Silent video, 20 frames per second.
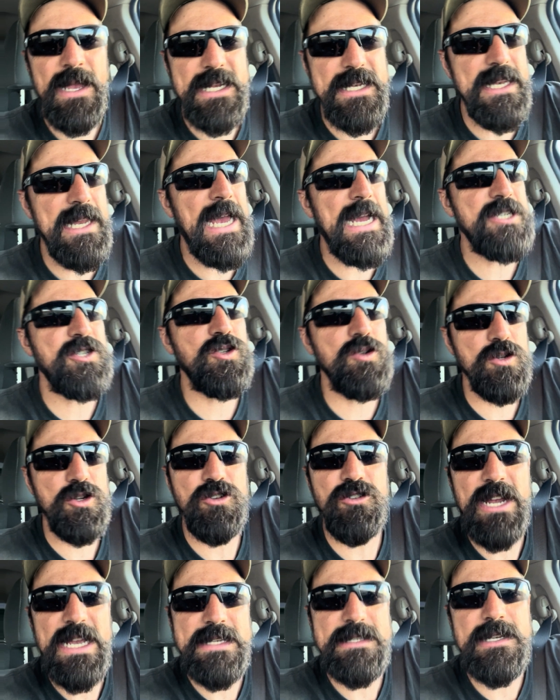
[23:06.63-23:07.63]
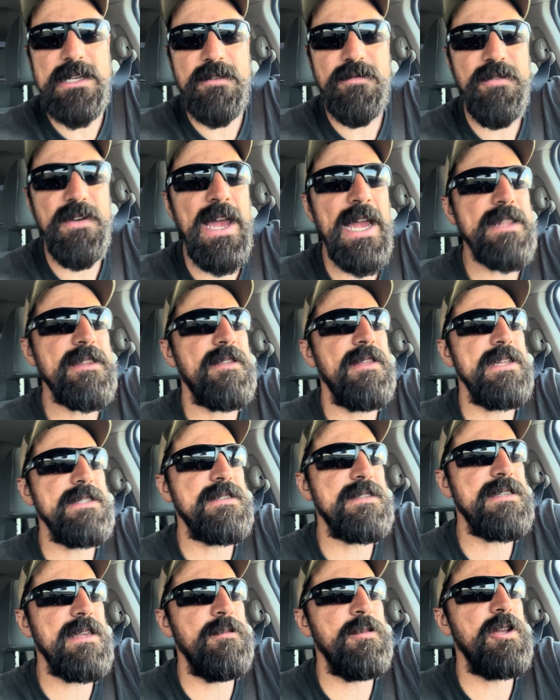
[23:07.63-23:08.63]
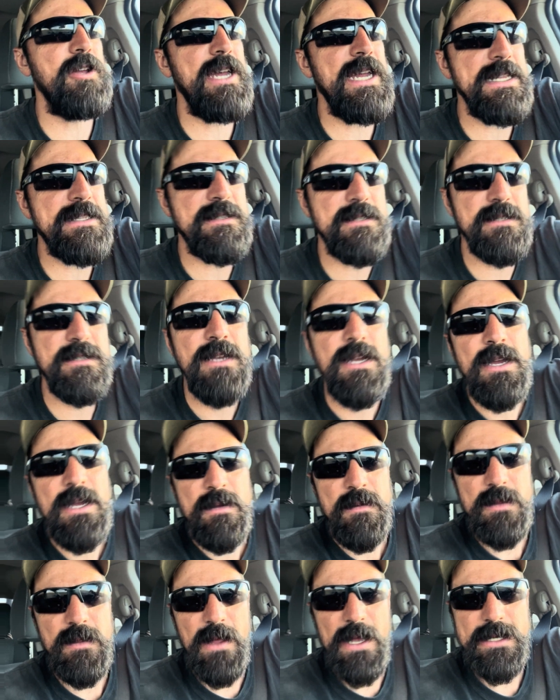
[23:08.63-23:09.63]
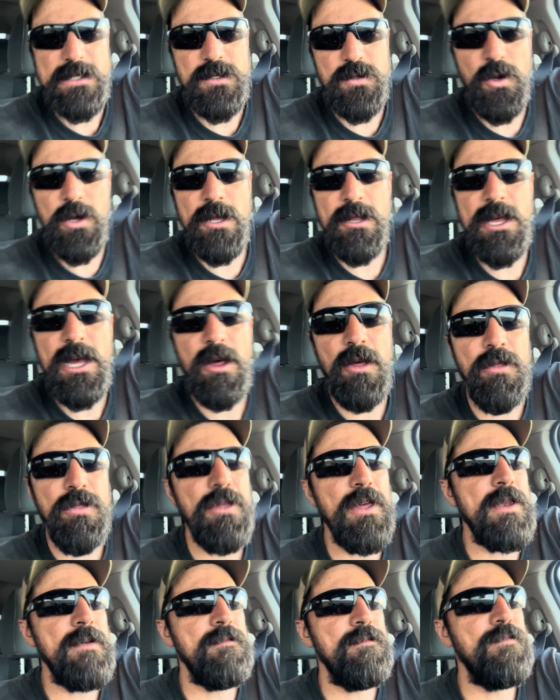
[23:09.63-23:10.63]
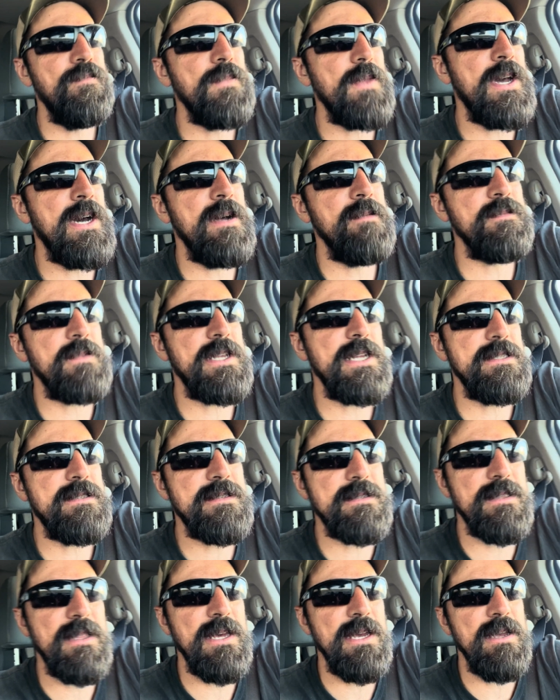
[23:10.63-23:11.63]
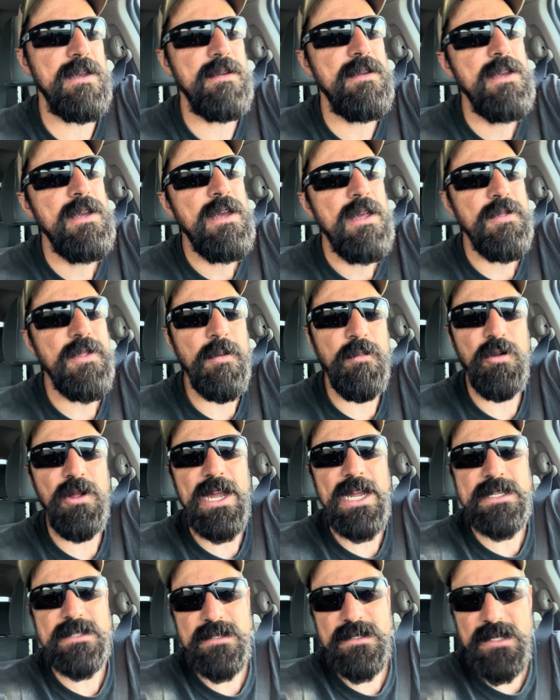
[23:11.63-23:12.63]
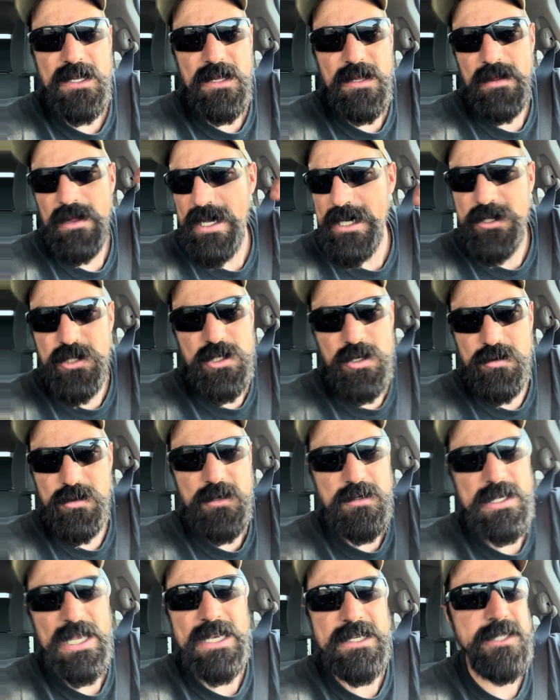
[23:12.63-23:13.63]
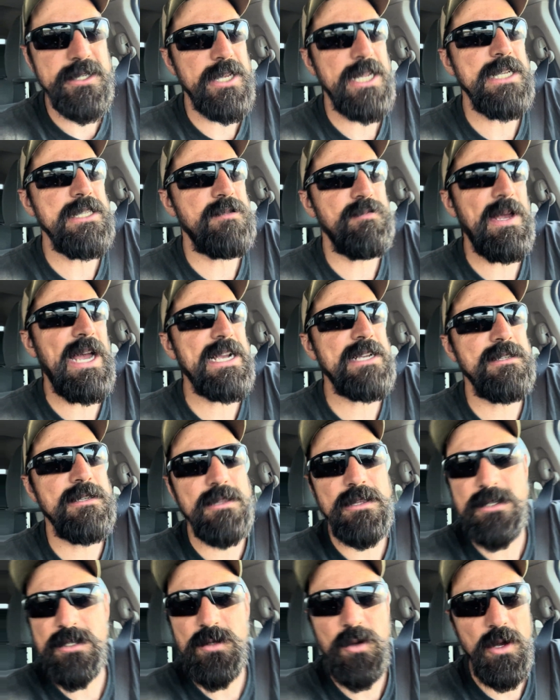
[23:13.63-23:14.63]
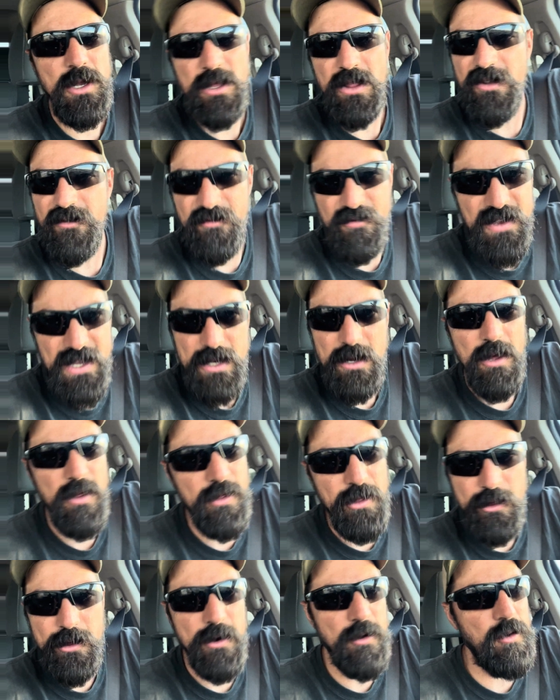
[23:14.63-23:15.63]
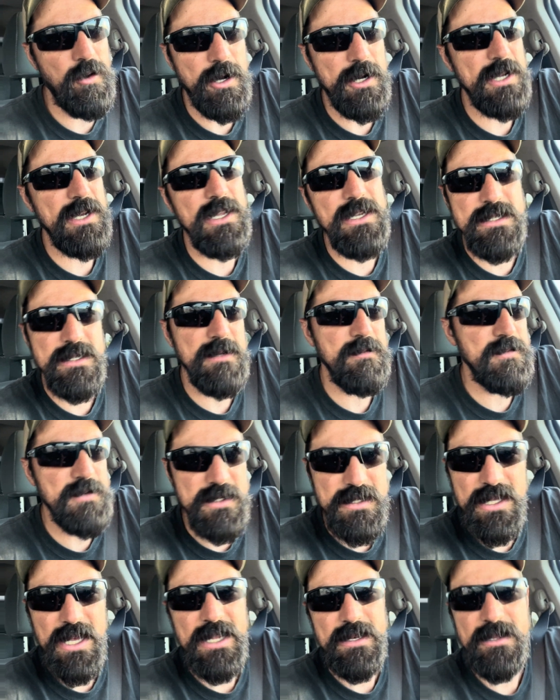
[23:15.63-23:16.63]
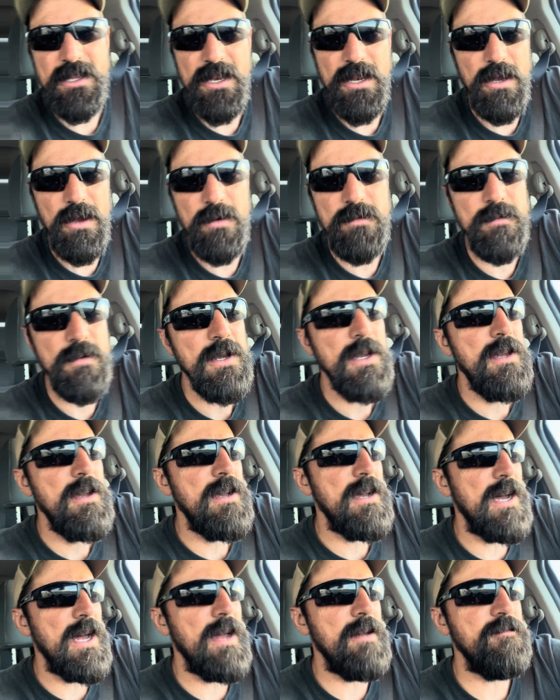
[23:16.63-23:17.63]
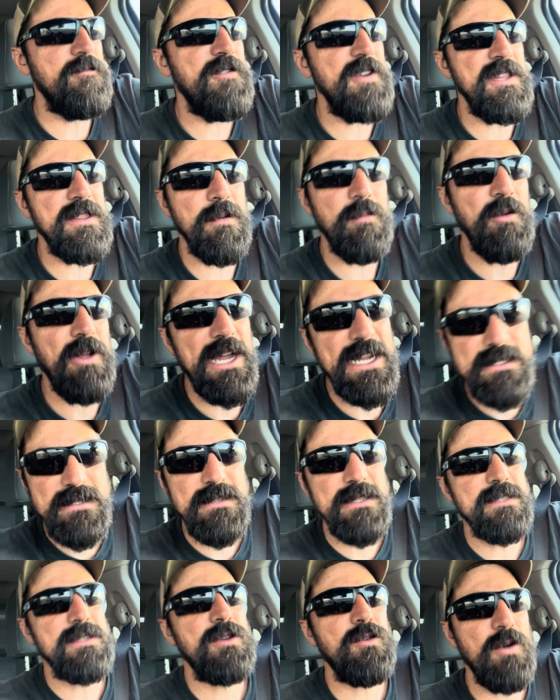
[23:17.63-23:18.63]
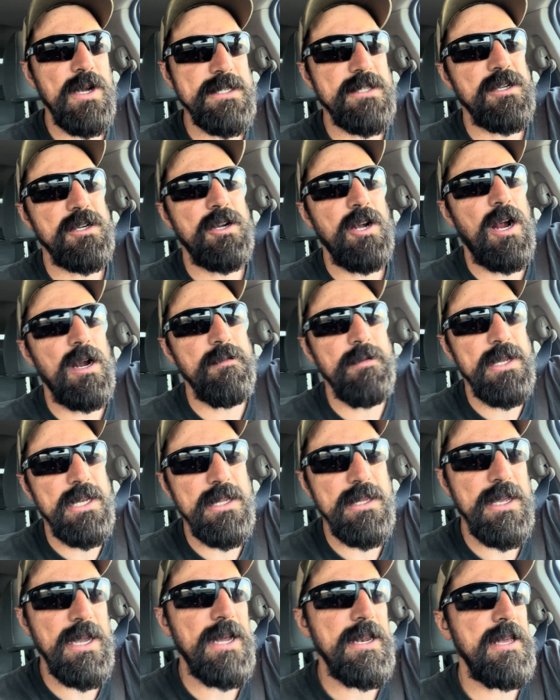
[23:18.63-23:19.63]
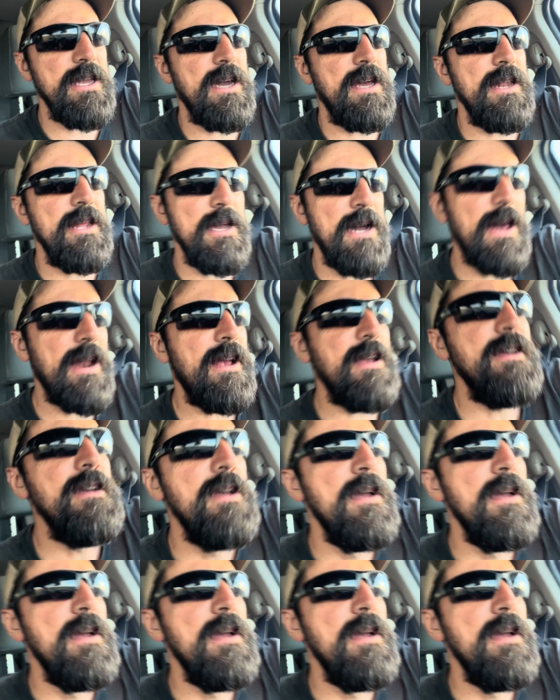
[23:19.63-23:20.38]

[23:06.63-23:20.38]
natural grazing effect that stimulates like soil health and gets the plants to like shoot those exudates back into the soil that feed all the little organisms that, you know, feed the plants that sequester carbon and yada yada yada,